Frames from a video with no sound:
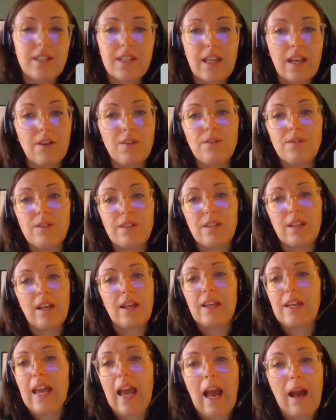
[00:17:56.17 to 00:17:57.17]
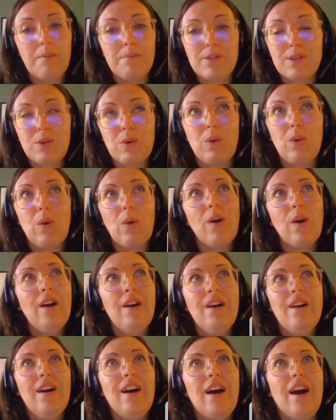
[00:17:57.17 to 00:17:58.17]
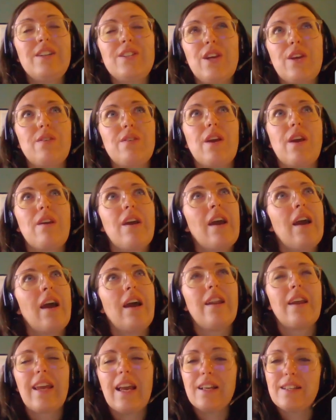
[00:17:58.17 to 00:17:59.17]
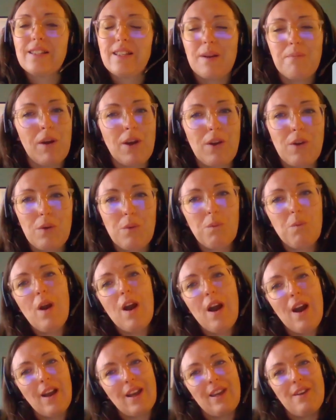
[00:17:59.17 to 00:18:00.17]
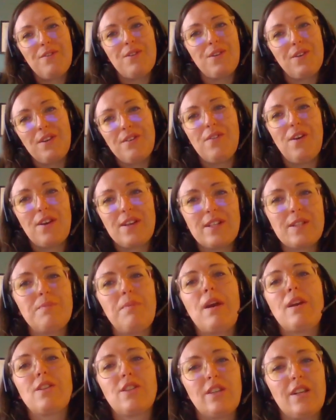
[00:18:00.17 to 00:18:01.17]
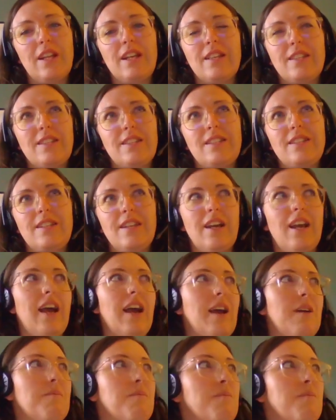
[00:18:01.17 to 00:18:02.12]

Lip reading: skills and gaps, or I don't know. And I guess that might not work if you're in a very specialist